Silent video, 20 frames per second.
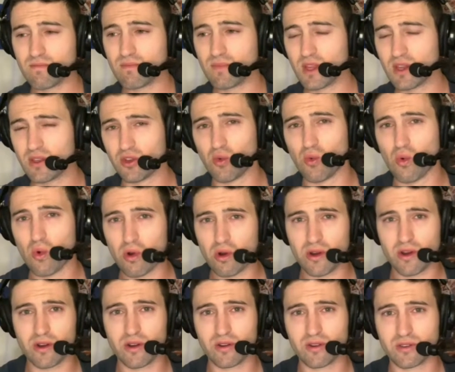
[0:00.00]
the
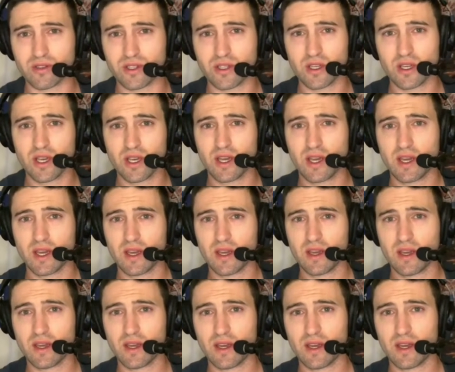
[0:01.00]
Warriors,
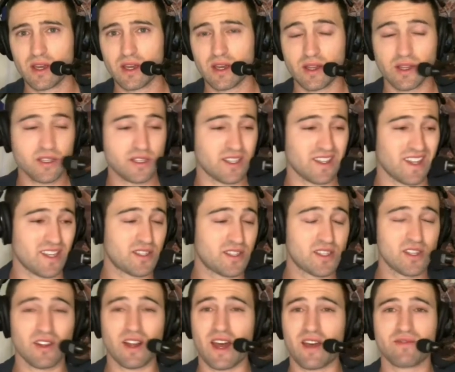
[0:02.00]
listen, they
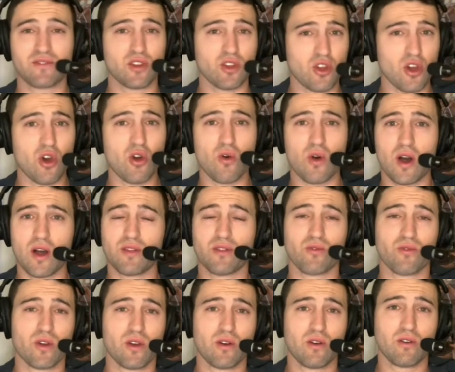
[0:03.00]
still have to go on the
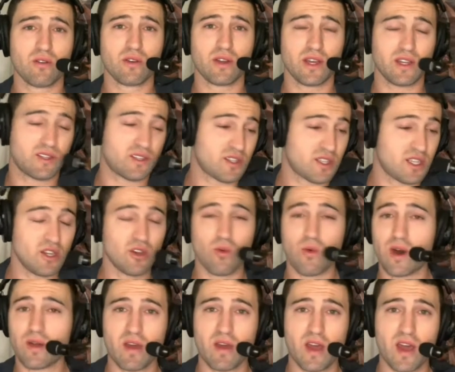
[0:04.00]
road and steal
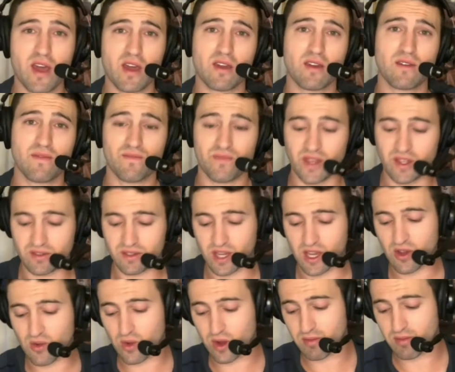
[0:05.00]
one back and take
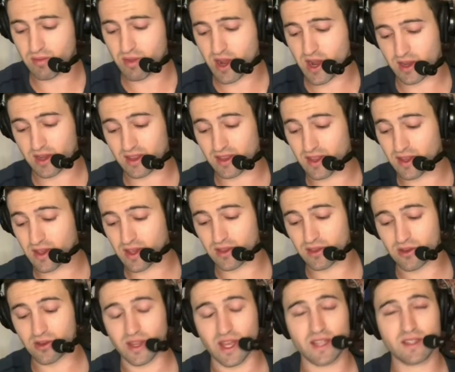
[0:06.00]
one back. And
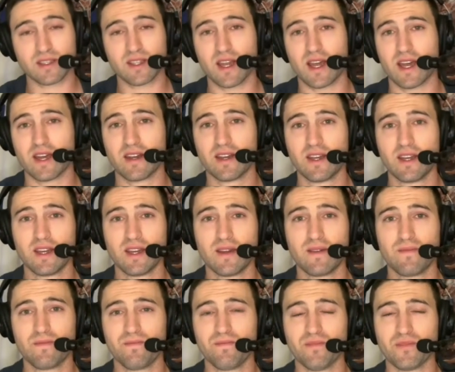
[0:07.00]
that's not,
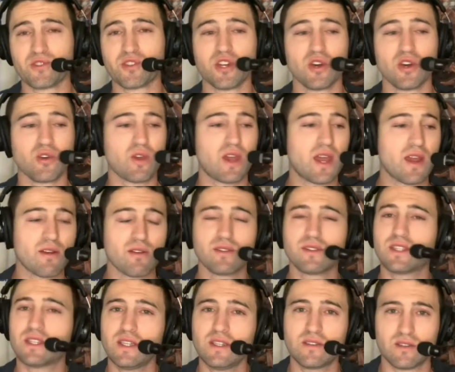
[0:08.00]
there's no
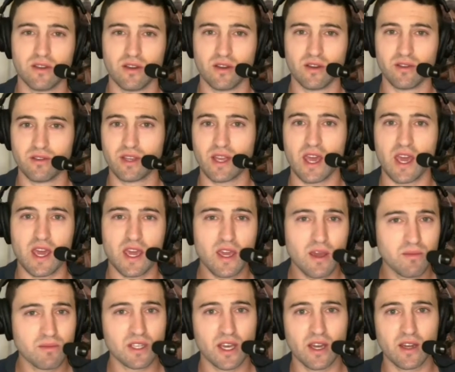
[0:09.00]
guarantees there. The games
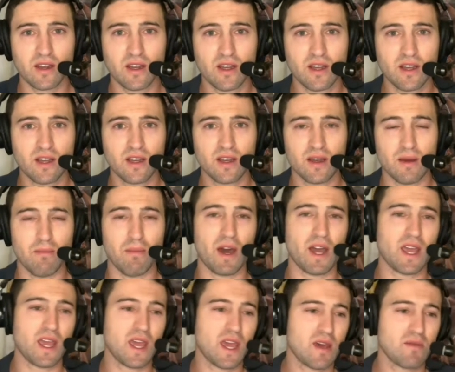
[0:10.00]
that
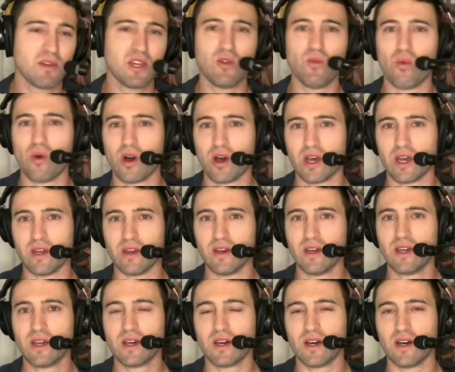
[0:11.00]
Miami won
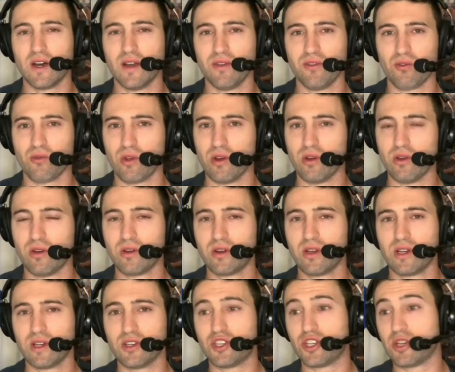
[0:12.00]
on the road,
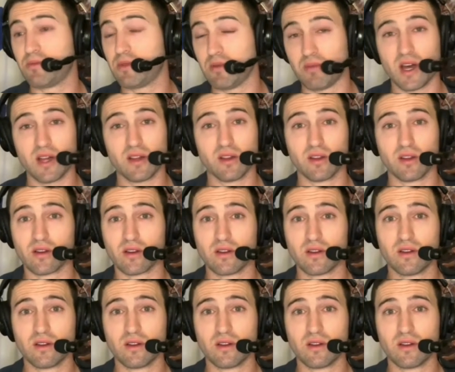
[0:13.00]
Jimmy Butler